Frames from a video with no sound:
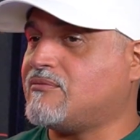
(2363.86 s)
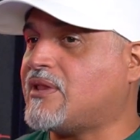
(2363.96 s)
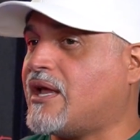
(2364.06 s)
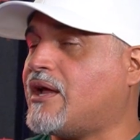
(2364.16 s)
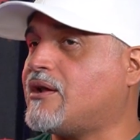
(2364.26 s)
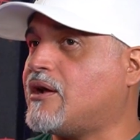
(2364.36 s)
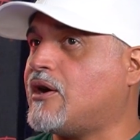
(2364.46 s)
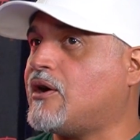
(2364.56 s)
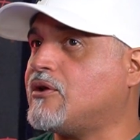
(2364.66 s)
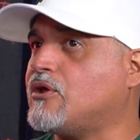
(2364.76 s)

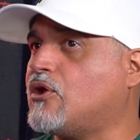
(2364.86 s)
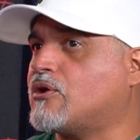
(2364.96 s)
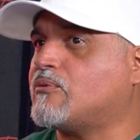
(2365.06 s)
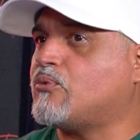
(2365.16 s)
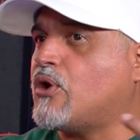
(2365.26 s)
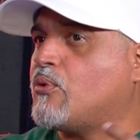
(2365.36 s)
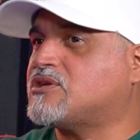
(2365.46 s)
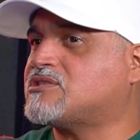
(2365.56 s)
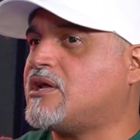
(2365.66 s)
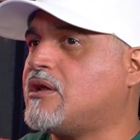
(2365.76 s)
that, you look, we
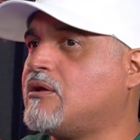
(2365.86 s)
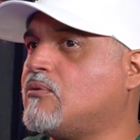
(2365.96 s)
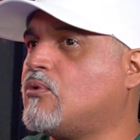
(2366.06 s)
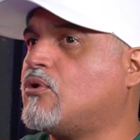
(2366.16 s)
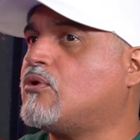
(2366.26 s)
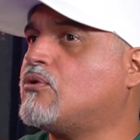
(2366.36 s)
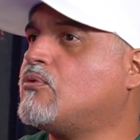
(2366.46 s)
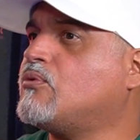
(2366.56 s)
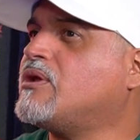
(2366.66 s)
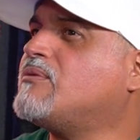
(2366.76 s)
always say, well,
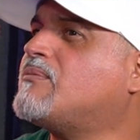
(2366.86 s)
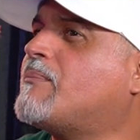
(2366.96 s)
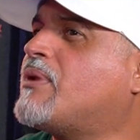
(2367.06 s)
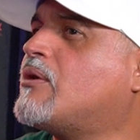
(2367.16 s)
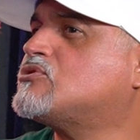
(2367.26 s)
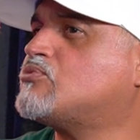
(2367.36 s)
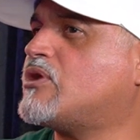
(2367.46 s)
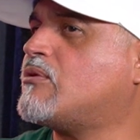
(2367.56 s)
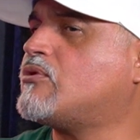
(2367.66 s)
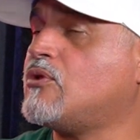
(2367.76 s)
my parents were
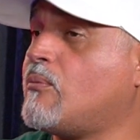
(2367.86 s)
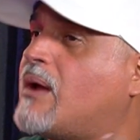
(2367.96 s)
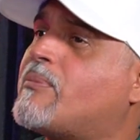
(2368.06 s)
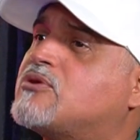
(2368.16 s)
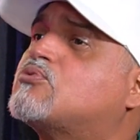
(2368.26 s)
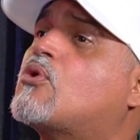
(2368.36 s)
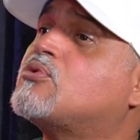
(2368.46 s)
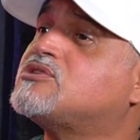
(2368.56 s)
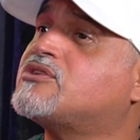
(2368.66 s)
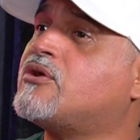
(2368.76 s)
never, no, my parents were
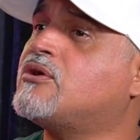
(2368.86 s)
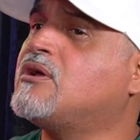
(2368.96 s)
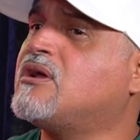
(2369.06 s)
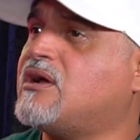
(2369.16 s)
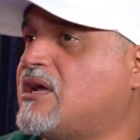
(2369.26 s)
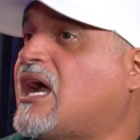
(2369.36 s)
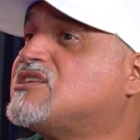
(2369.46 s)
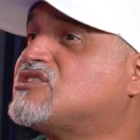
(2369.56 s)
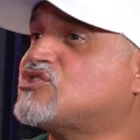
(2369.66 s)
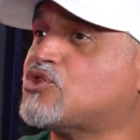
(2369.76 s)
always there. I
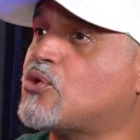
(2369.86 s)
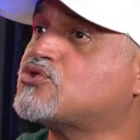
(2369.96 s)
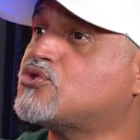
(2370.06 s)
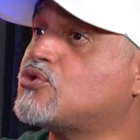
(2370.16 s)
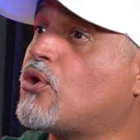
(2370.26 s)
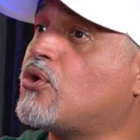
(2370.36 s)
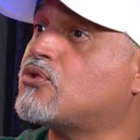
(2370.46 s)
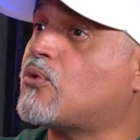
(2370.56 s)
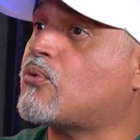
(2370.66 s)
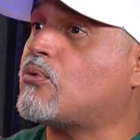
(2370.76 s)
just chose to go
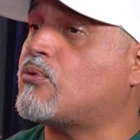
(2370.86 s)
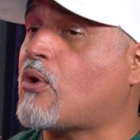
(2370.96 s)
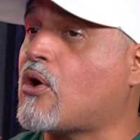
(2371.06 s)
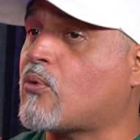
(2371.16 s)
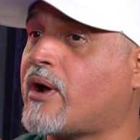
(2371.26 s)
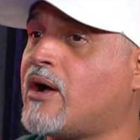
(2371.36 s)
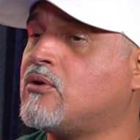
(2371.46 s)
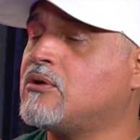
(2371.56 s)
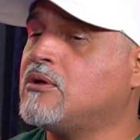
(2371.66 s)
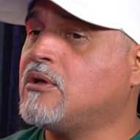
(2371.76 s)
the wrong route.